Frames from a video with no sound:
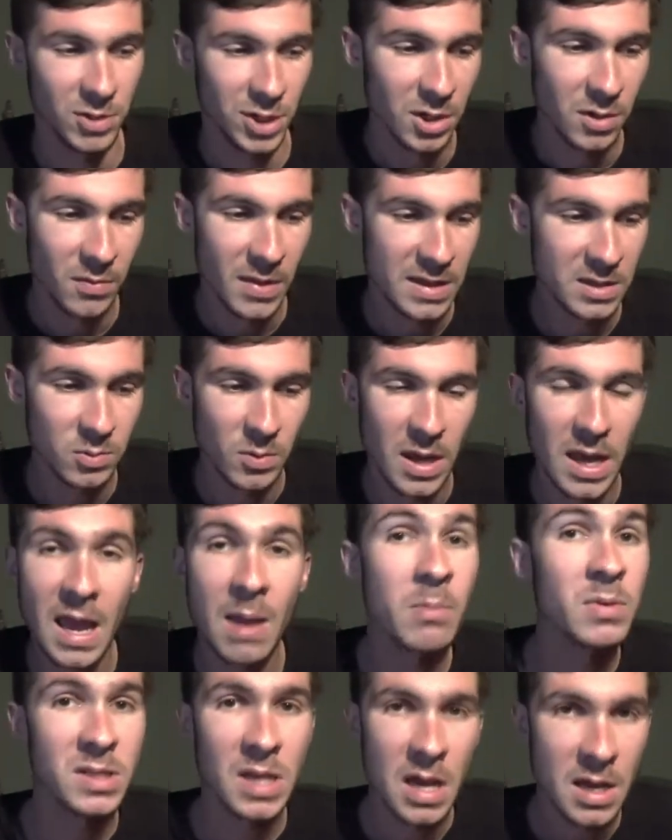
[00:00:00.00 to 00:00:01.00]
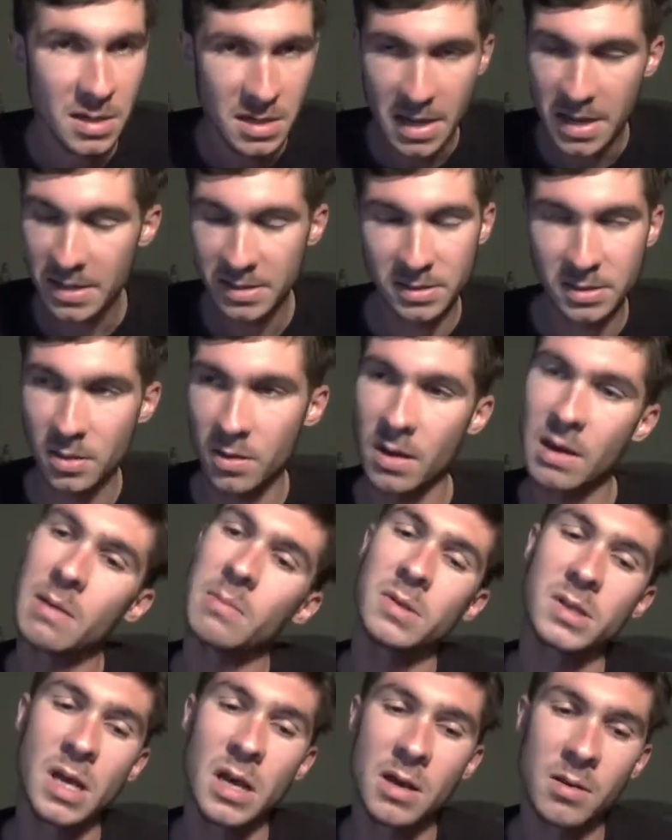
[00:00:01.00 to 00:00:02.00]
You know, that's what Amazon does. You know,
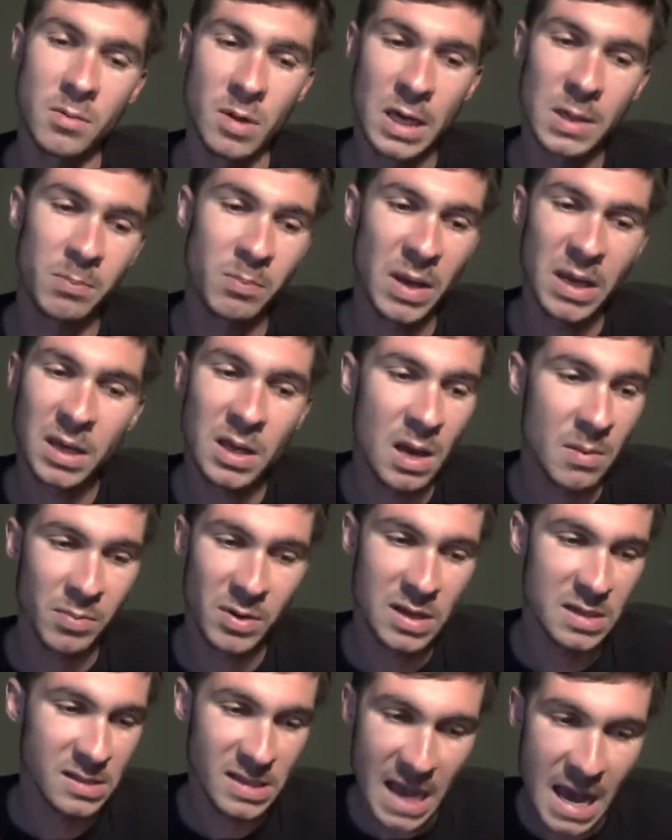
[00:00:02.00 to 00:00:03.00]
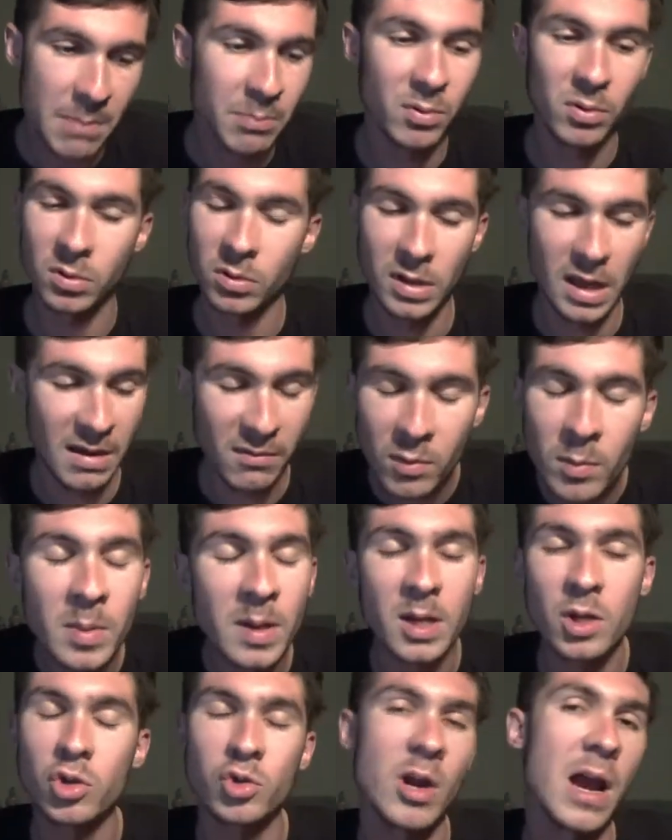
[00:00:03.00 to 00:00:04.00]
Amazon, yeah, big companies, Apple,
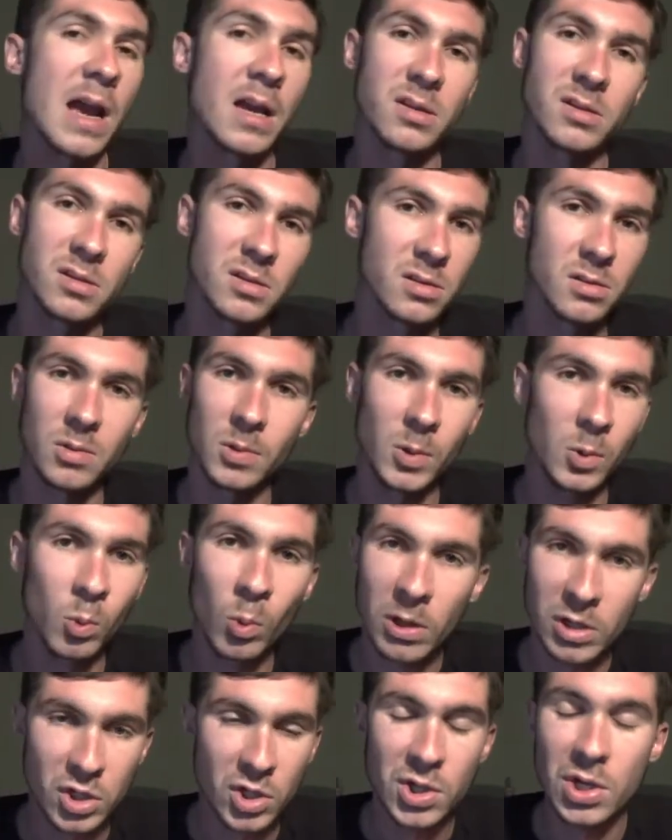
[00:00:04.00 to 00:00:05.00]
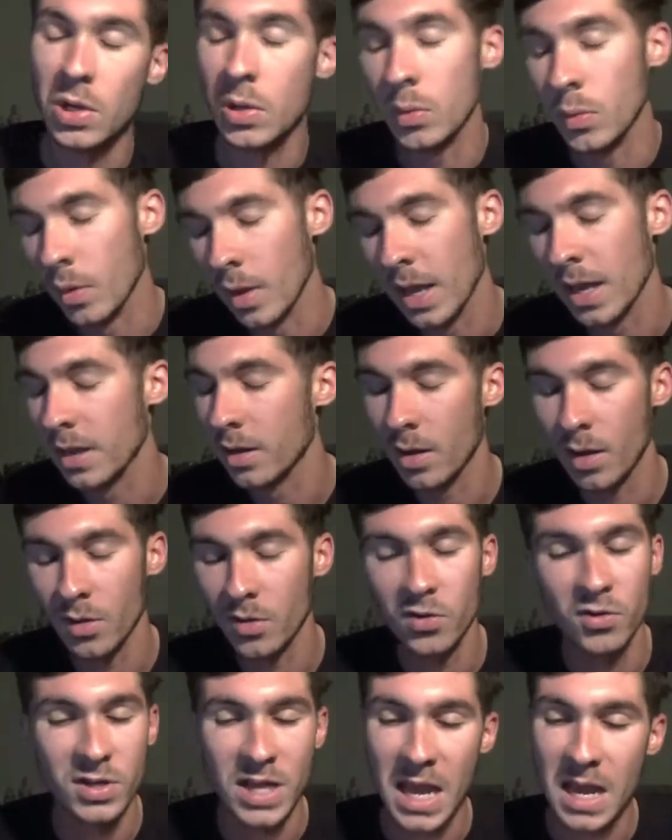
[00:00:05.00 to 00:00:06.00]
everybody tracks what you do and all
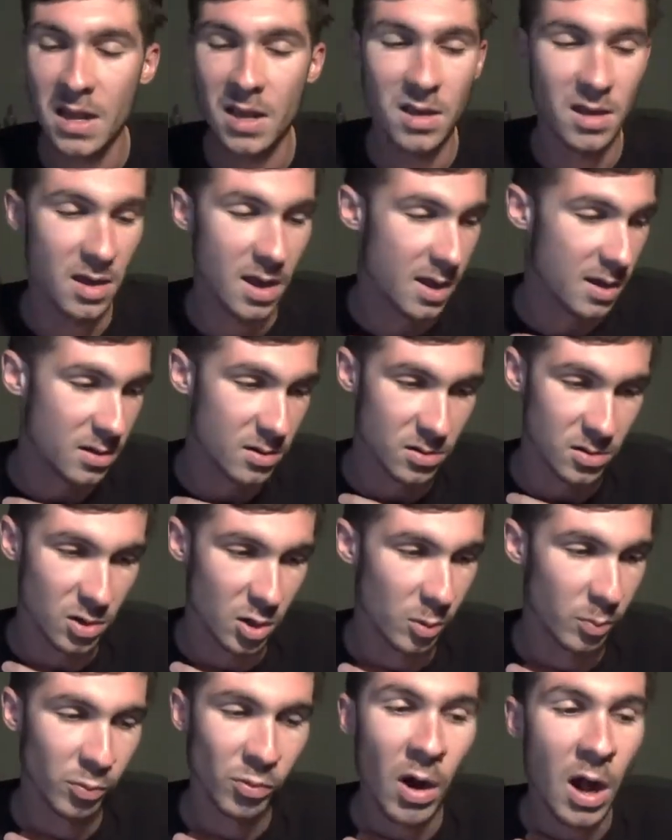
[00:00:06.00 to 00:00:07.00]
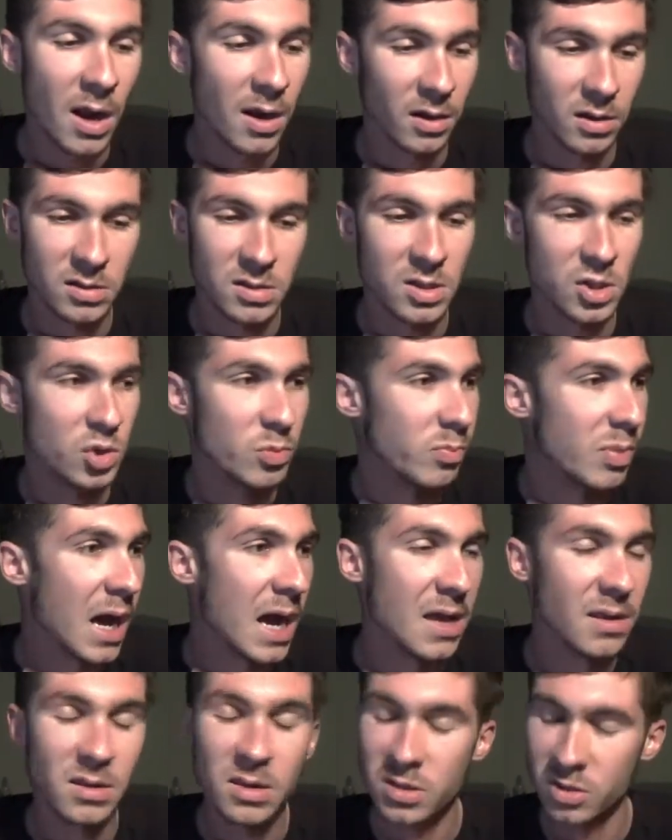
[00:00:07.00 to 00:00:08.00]
your data and your products that you
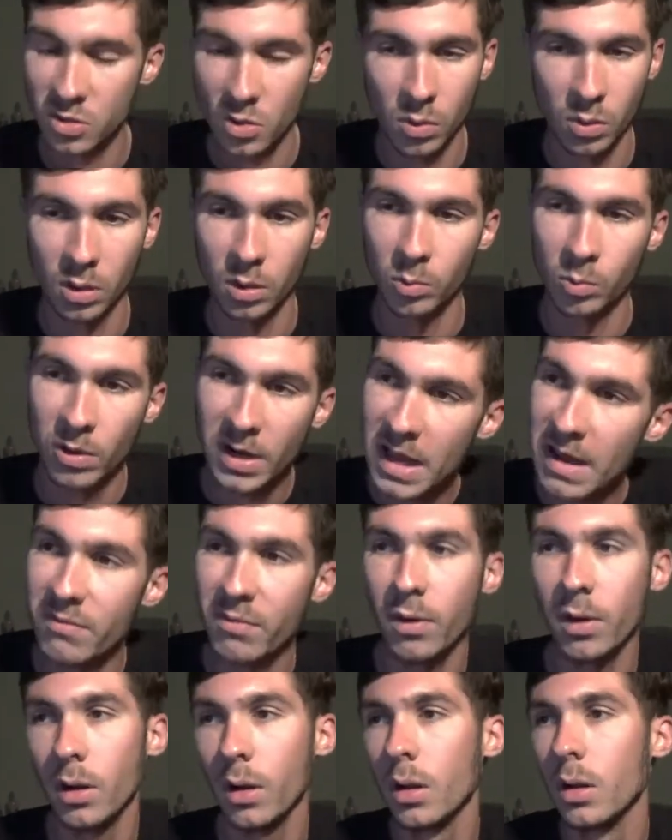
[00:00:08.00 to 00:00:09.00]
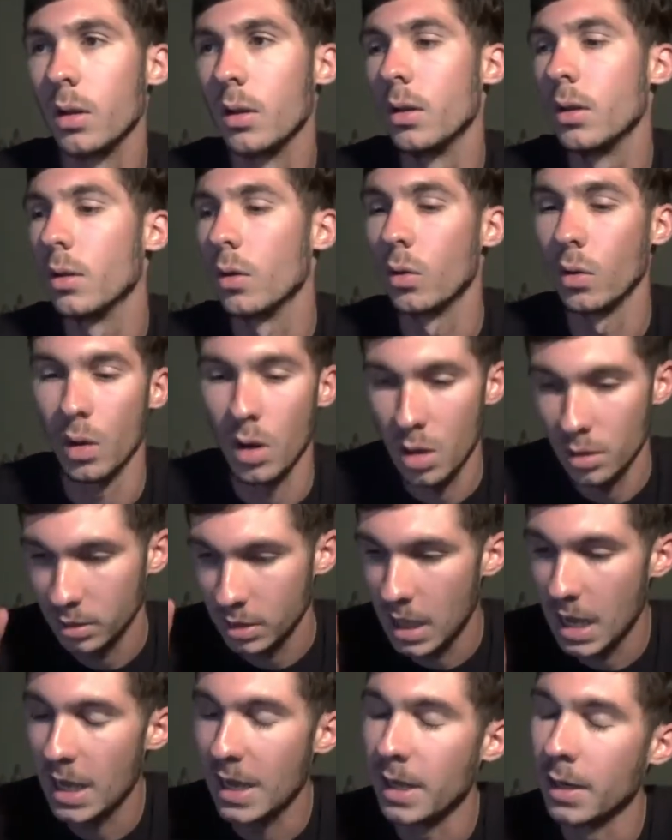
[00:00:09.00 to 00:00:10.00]
buy at the store, whatever, or
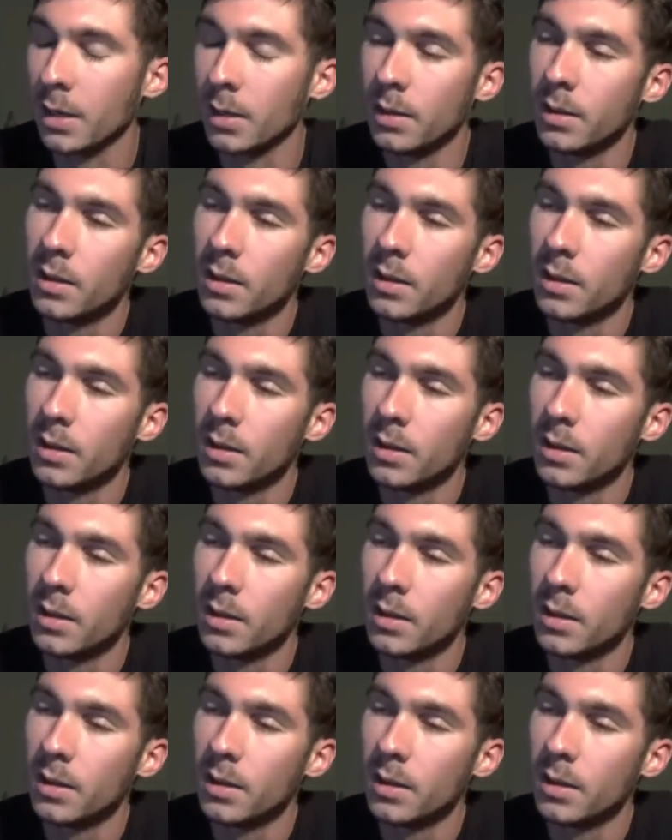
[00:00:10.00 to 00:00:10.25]
online.